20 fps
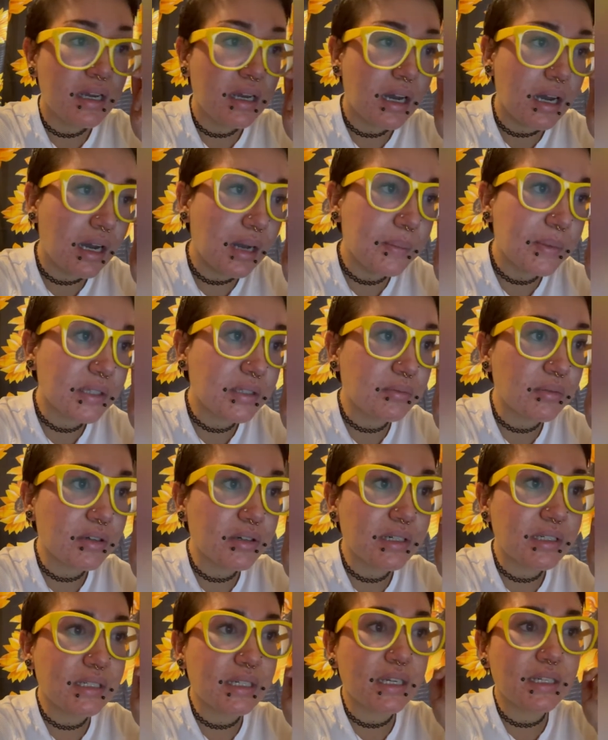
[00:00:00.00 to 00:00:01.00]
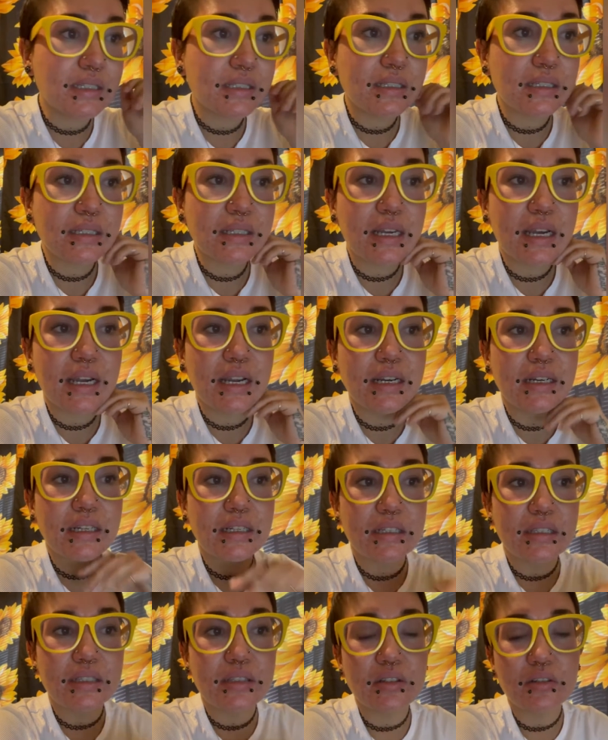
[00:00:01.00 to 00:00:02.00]
It's a rodent pesticide.
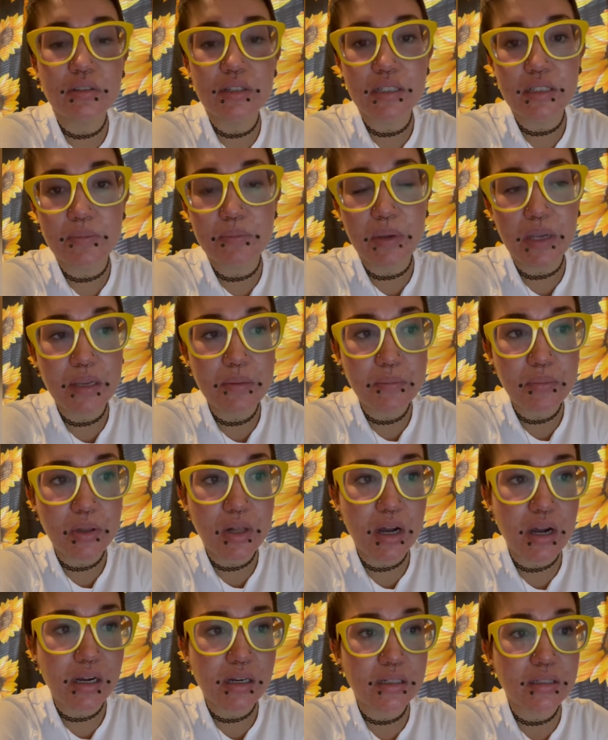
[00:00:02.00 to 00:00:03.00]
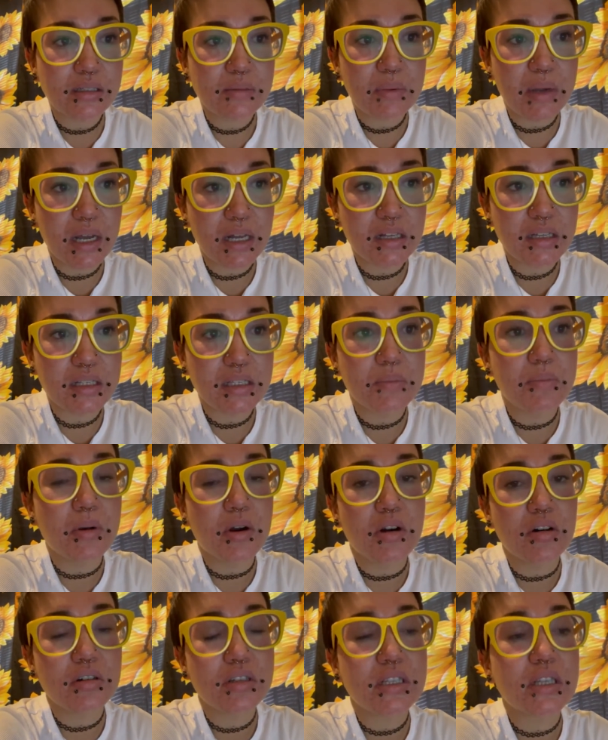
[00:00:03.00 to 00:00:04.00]
It's sold as bait blocks, pellets,
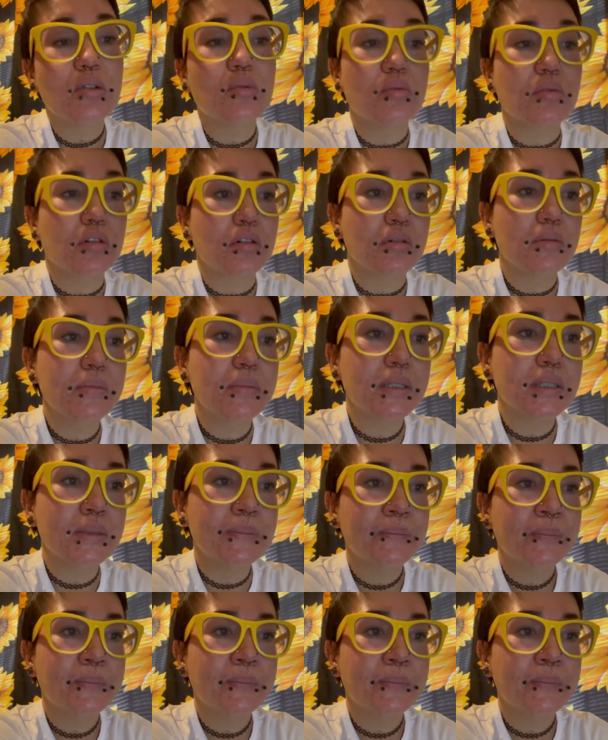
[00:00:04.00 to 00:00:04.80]
bars, and worms.